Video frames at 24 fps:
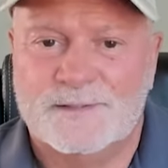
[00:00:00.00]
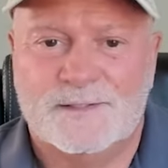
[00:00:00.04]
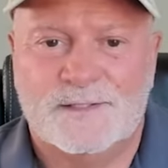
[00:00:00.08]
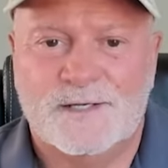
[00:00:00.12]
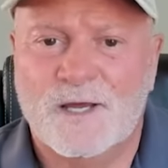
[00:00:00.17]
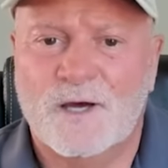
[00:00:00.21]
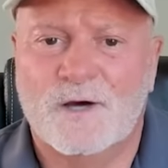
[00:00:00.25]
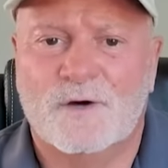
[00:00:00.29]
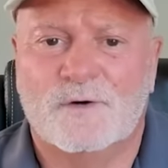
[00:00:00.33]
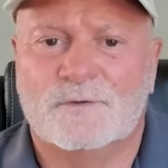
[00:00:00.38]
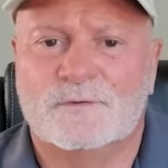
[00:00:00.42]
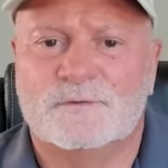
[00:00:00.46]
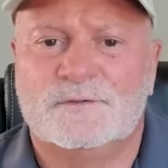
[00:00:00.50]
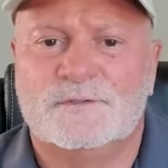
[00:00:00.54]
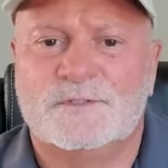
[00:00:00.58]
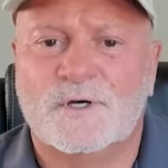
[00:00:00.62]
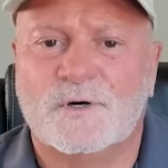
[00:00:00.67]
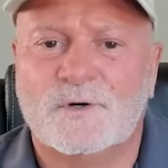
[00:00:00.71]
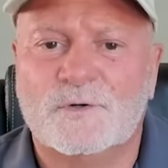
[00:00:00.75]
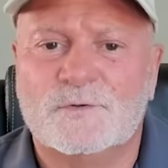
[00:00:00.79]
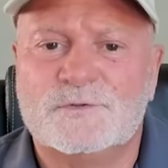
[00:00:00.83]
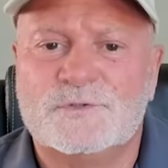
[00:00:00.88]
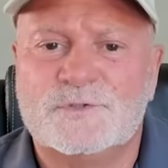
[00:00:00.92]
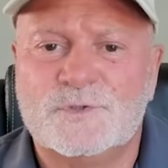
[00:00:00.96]
No,
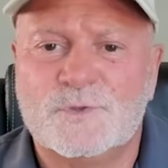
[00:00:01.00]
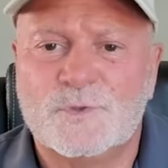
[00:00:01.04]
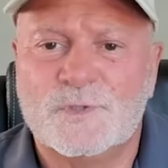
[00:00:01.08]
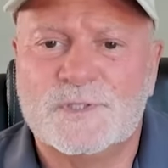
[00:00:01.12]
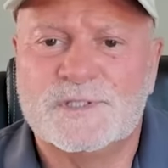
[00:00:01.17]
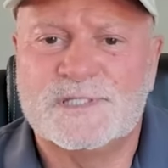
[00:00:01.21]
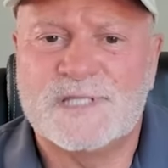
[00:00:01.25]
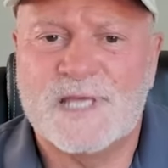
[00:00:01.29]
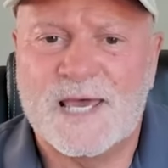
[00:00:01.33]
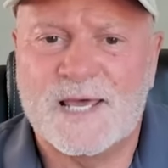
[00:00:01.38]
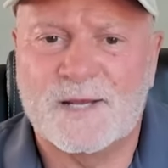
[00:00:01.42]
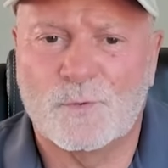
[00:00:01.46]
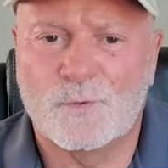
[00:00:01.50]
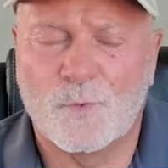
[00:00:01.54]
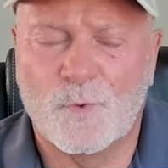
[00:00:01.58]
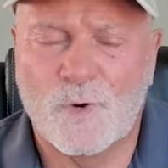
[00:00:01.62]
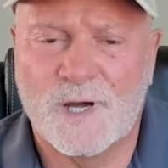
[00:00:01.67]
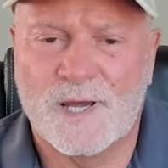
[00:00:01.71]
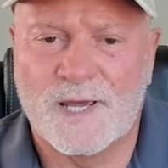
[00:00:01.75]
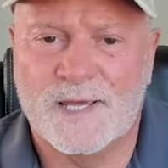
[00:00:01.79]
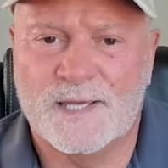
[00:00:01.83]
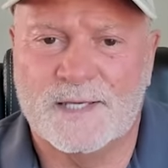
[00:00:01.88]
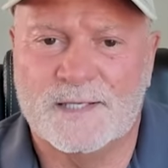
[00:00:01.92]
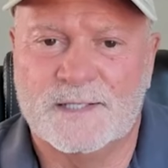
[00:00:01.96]
don't do it that
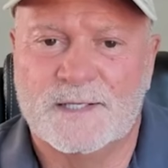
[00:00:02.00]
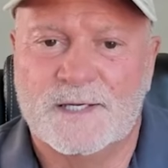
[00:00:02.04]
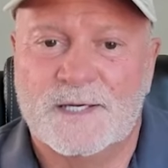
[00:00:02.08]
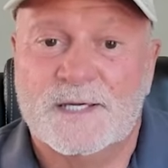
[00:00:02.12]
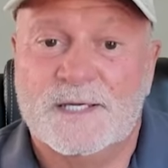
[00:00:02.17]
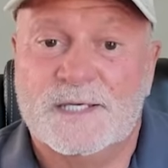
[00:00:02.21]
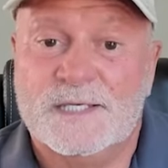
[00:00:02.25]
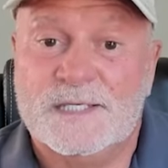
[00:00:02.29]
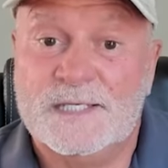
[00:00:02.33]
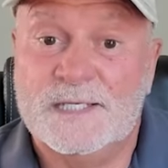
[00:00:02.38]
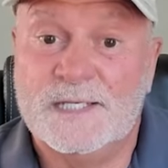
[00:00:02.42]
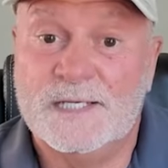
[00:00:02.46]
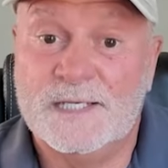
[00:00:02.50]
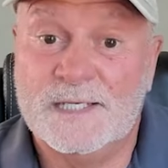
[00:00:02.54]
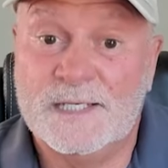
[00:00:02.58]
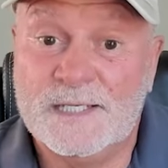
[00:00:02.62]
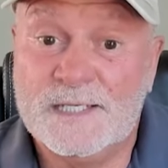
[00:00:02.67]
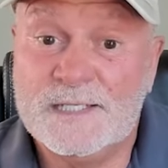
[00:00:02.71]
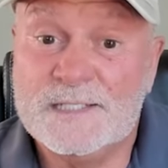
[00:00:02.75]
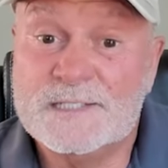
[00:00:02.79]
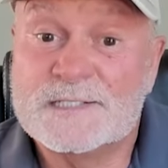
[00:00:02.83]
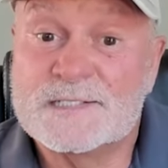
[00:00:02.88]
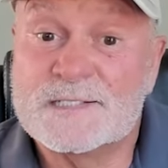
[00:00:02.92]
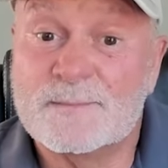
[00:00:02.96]
way. You
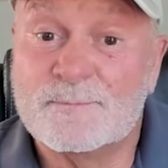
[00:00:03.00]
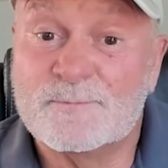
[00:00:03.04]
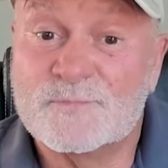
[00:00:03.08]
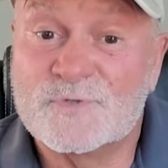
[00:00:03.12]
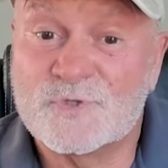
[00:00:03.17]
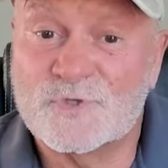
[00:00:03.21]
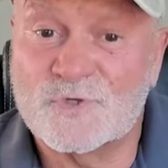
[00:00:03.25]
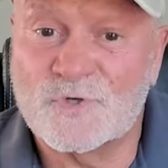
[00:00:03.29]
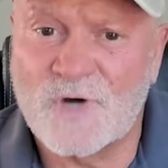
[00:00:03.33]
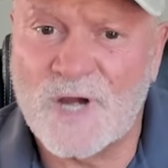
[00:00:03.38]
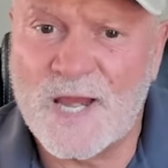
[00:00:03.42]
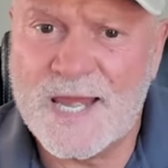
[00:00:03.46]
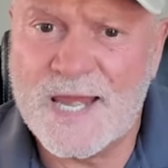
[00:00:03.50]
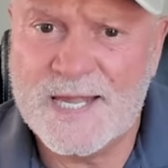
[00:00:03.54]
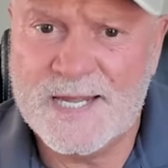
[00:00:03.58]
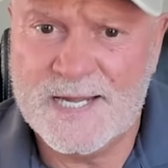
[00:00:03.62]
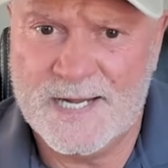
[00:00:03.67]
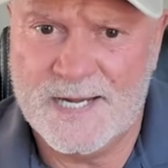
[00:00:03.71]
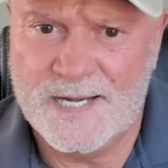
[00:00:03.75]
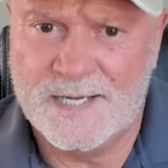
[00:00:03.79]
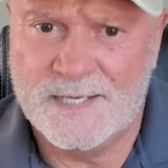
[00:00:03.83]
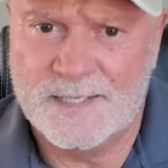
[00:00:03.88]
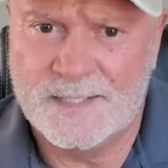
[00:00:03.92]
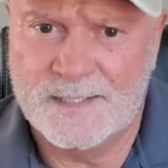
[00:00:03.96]
need some
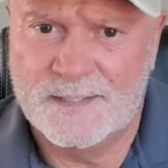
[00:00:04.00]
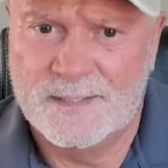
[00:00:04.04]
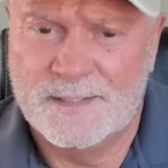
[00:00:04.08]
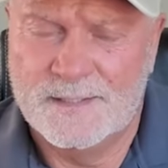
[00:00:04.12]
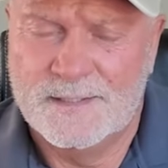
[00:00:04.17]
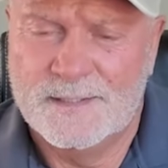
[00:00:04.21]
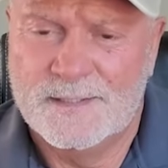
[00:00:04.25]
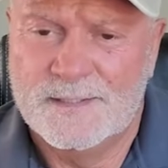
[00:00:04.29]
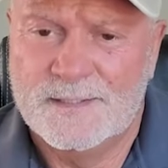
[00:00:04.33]
training.